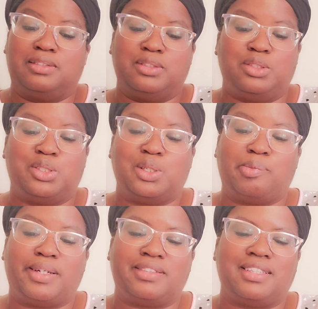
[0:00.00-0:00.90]
you sure
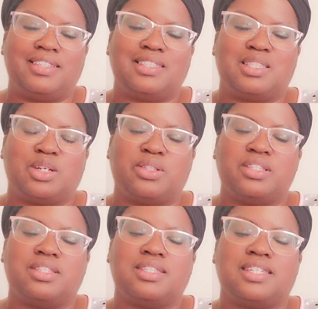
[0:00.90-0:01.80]
about this? So
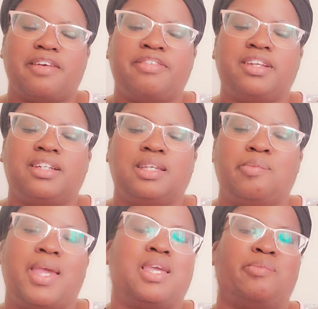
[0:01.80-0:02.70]
this is definitely
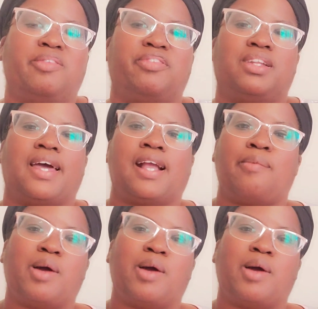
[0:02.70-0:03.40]
making me feel like I'm